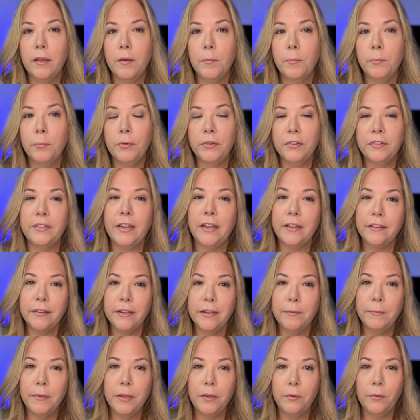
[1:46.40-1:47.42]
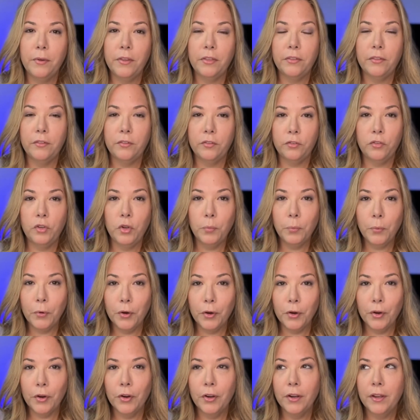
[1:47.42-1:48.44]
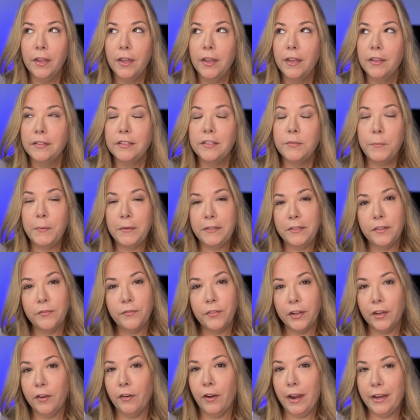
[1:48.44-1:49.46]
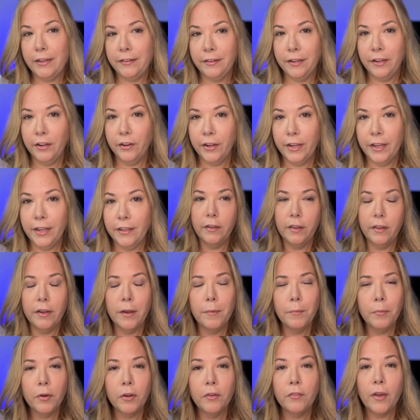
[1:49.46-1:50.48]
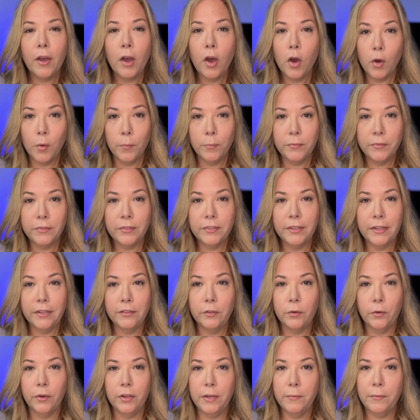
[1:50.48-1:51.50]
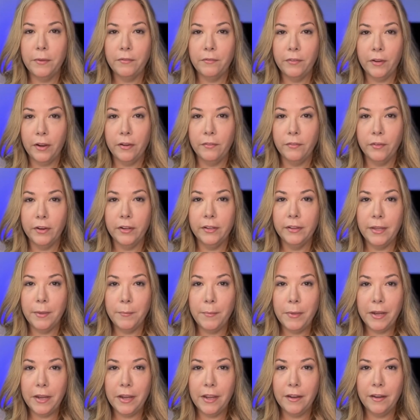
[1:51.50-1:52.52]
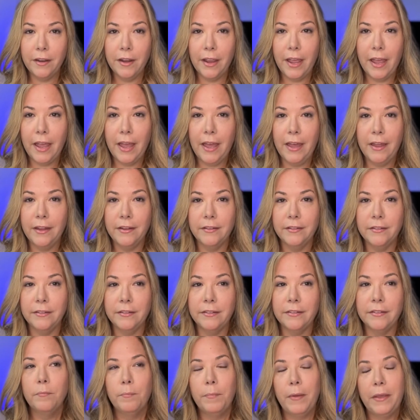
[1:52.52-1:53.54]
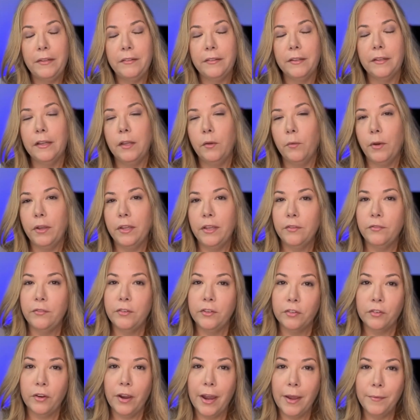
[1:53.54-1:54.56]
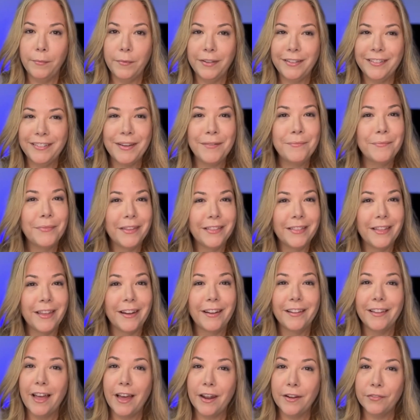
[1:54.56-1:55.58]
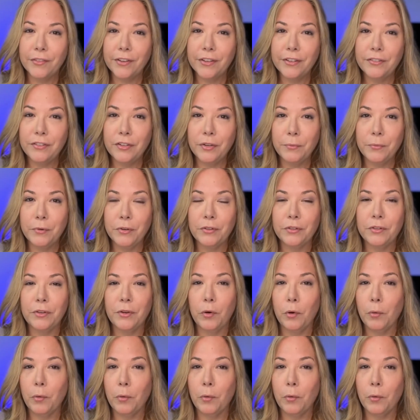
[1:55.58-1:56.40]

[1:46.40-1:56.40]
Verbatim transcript: presenting me with super specific criteria, the number of homes is going to be very, very limited. And basically what you've described is something that a lot of consumers or